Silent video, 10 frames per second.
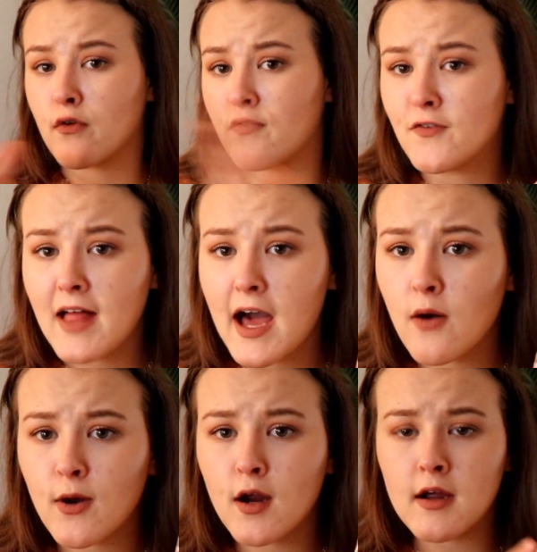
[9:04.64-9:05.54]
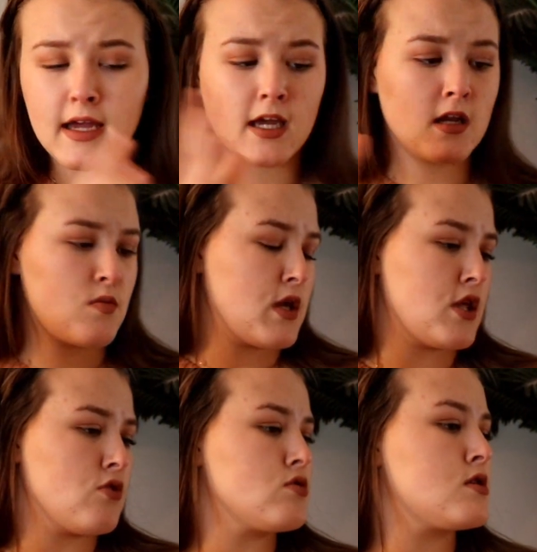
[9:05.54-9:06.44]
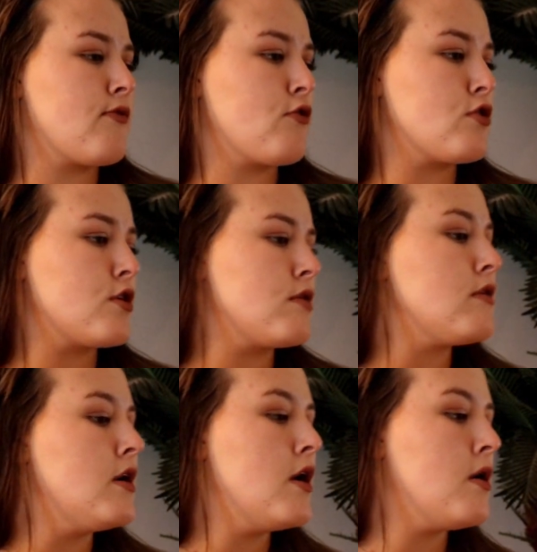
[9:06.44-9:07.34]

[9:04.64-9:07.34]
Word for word: for flour. It could be used for